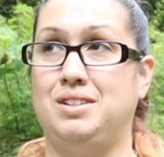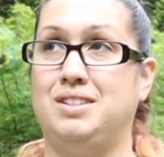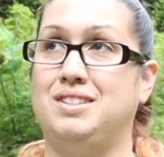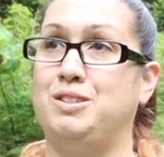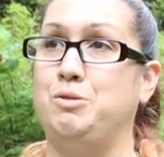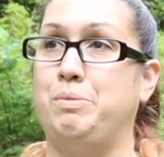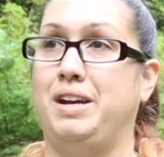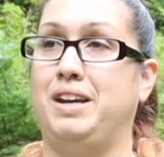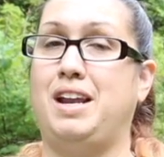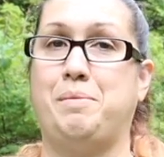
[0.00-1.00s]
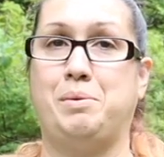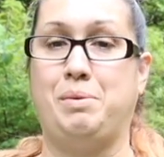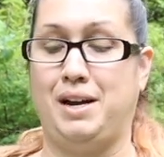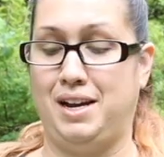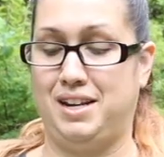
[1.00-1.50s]
is to make an apple
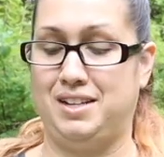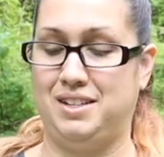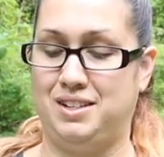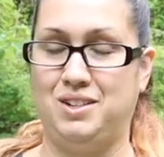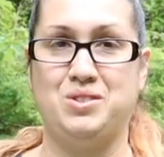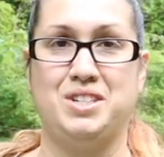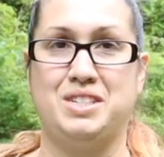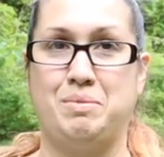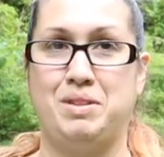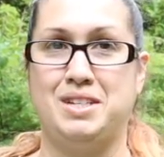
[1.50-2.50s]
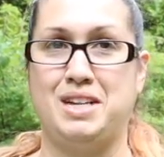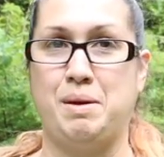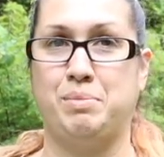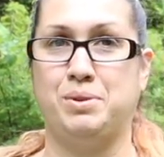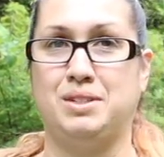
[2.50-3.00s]
pie using some of these
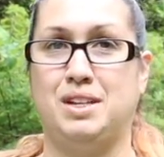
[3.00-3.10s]
apples.